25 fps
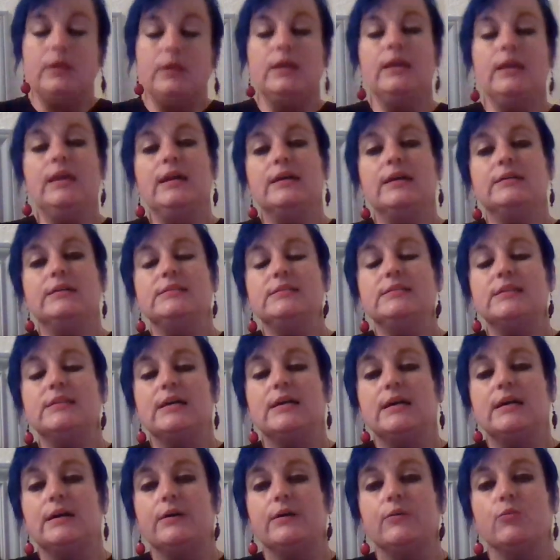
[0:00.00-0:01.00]
And
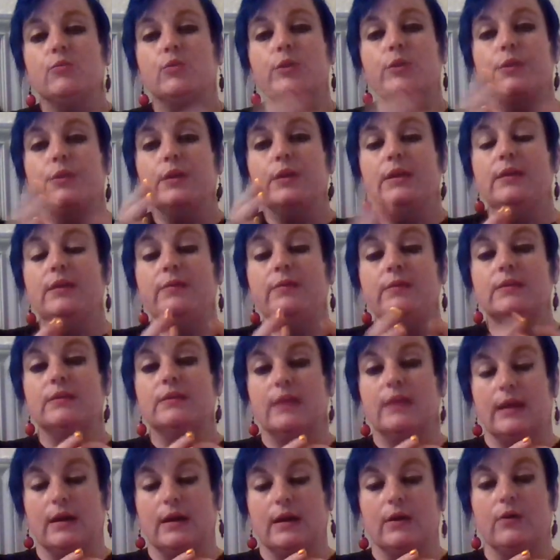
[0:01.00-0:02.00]
within the
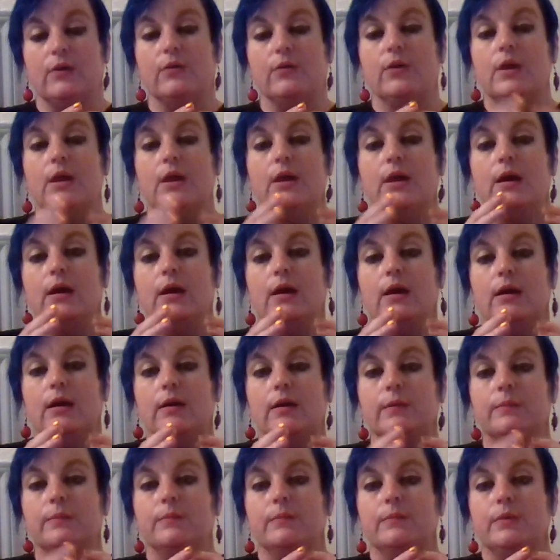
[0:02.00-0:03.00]
Tao,
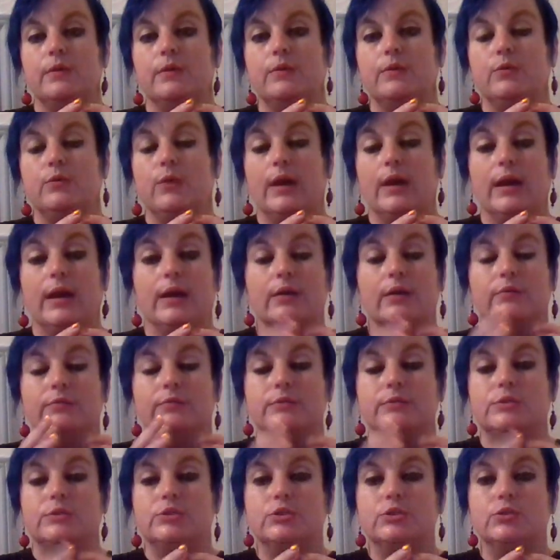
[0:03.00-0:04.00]
you
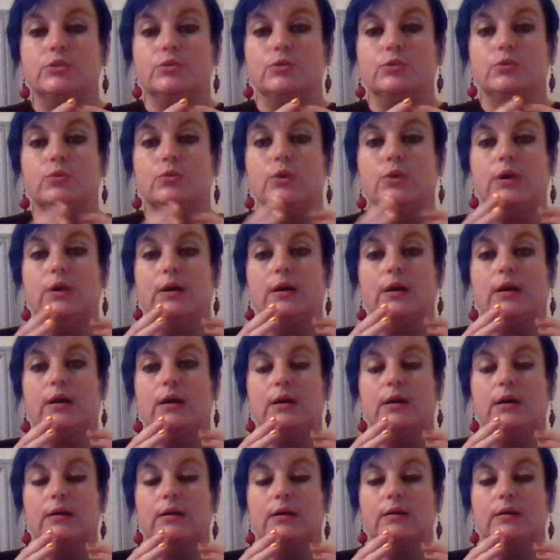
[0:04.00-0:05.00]
have two
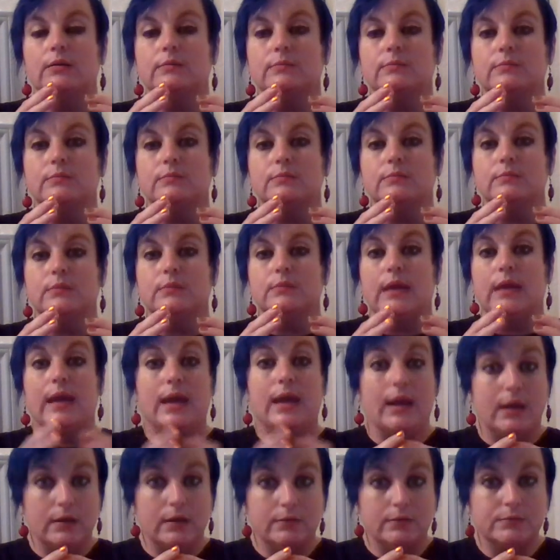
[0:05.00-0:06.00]

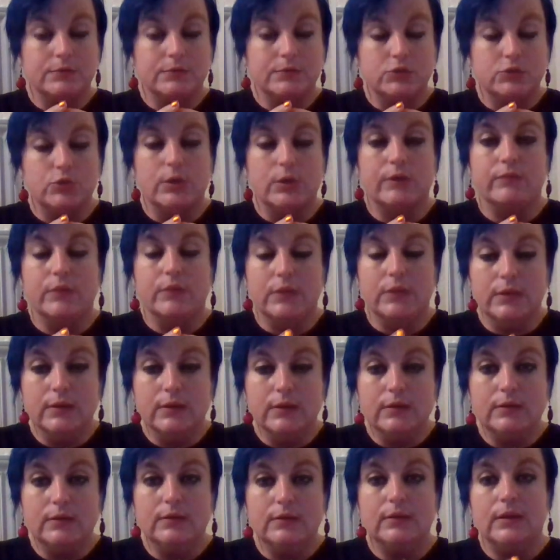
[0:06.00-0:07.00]
halves. You have the
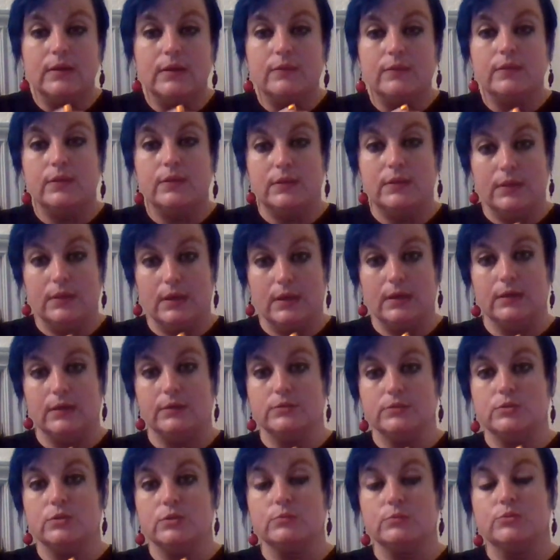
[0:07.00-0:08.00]
yin and the
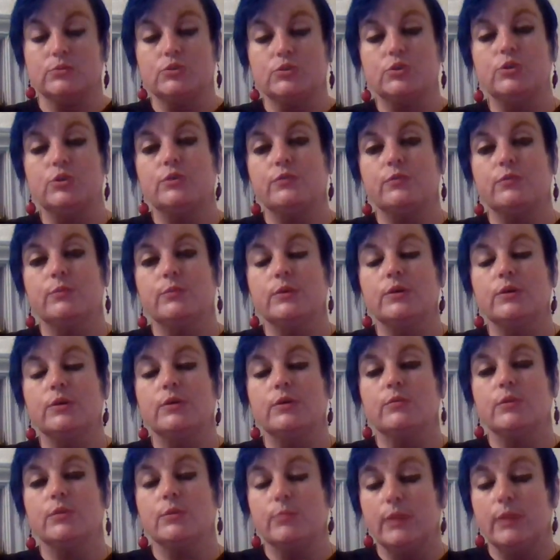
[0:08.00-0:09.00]
yang. So I'm sure you're familiar
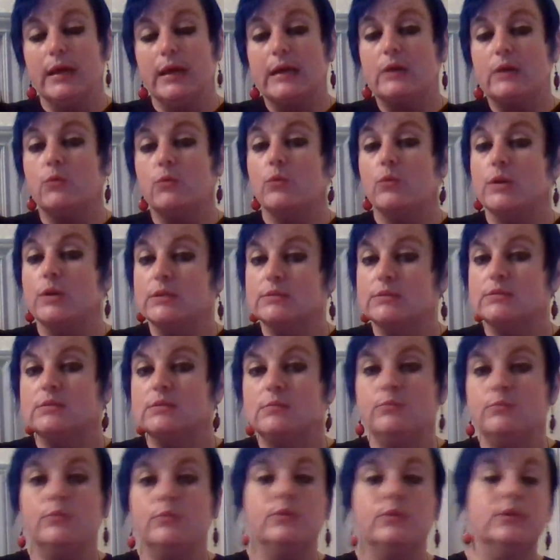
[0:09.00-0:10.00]
with the black and white
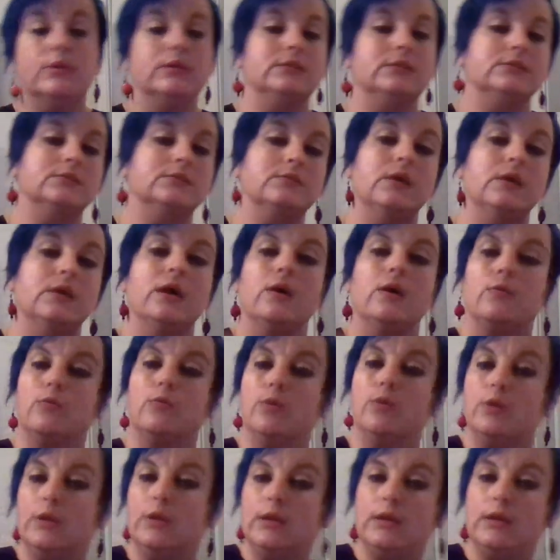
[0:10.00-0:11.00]
symbol that has
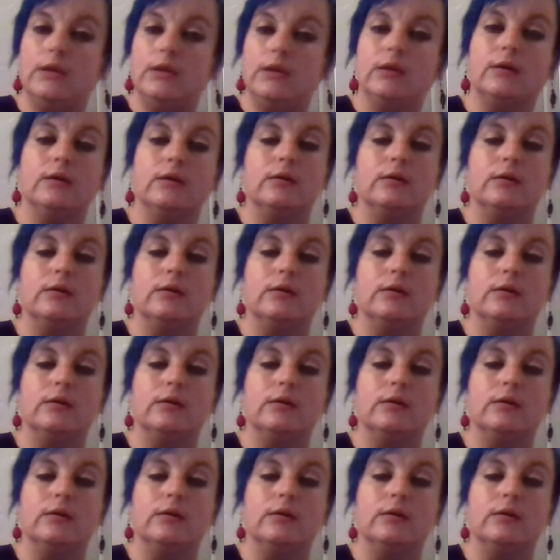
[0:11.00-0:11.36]
really